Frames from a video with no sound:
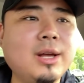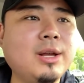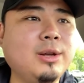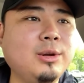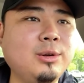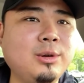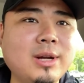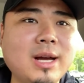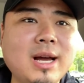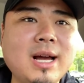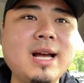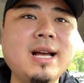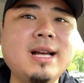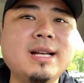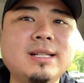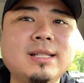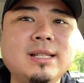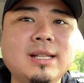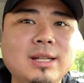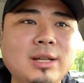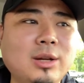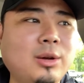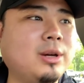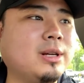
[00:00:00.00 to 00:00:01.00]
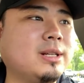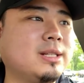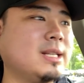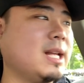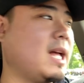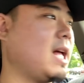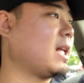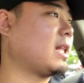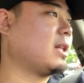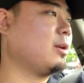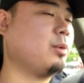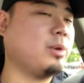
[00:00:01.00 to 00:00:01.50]
you guys know
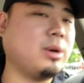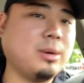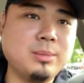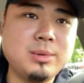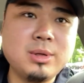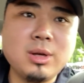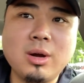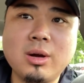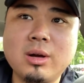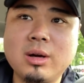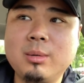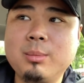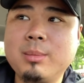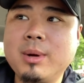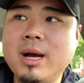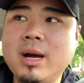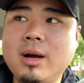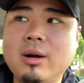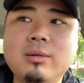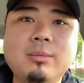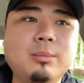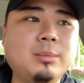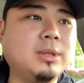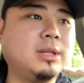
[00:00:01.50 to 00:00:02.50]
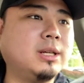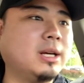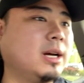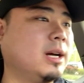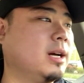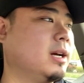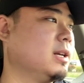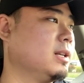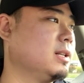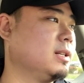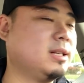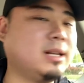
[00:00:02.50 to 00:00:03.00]
exactly what I'm talking about
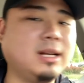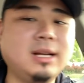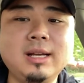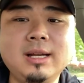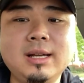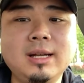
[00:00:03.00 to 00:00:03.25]
because